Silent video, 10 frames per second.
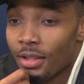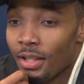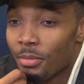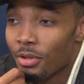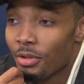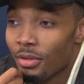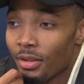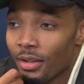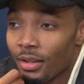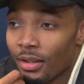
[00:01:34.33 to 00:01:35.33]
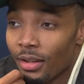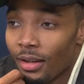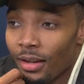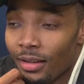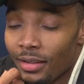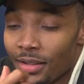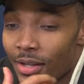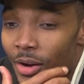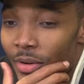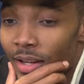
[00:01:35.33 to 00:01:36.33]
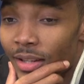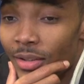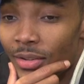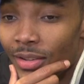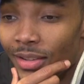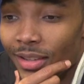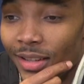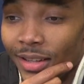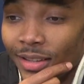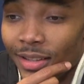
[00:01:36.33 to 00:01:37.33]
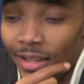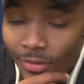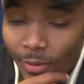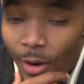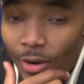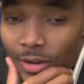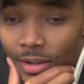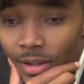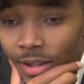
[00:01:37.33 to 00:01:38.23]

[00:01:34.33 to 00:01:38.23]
Just keep shooting. Uh, that's all we can do. Uh, it'll fall.